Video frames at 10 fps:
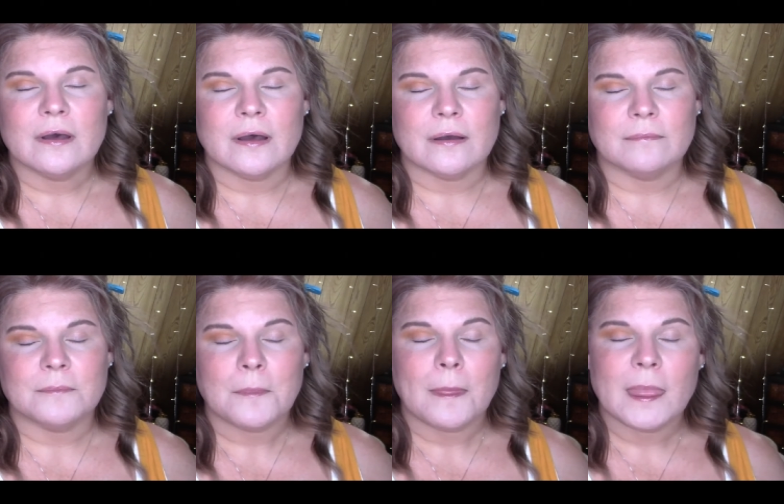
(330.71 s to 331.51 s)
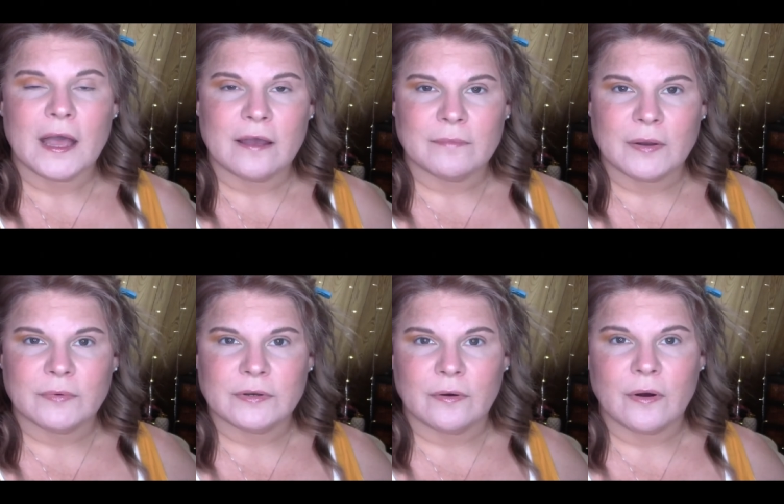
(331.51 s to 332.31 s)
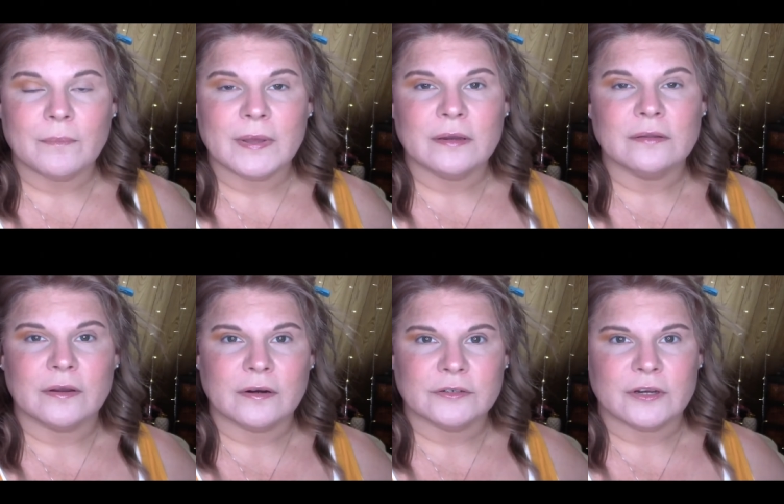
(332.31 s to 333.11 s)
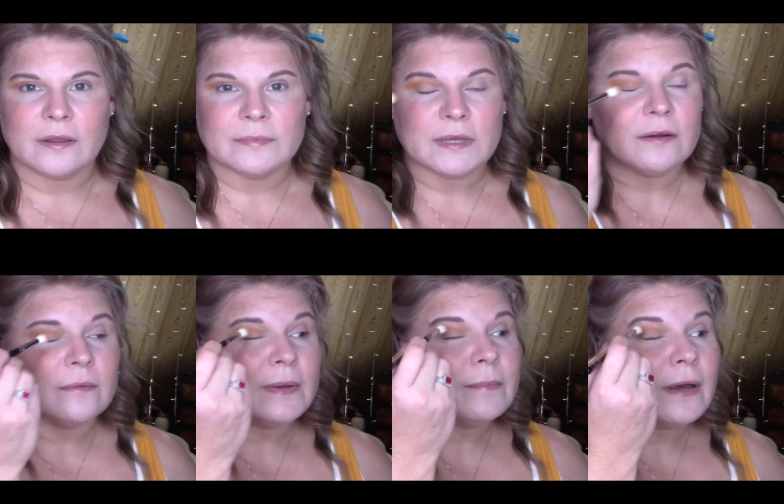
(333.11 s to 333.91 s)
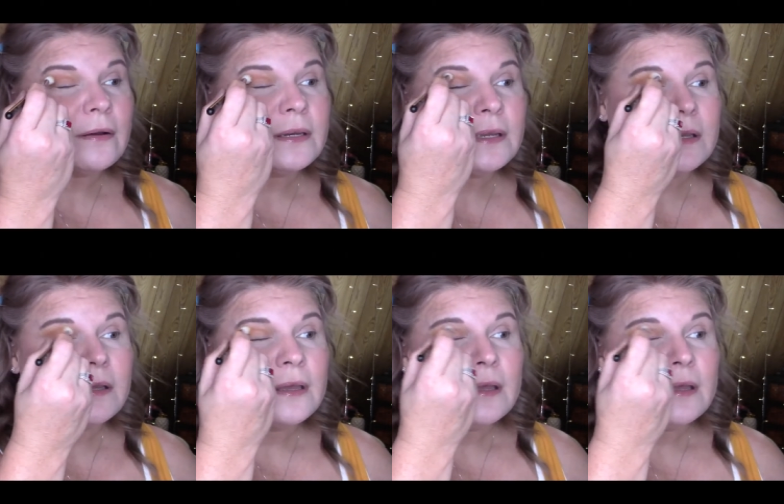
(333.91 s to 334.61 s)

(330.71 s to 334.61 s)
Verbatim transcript: Um, I have my window open, there are chimes out on my balcony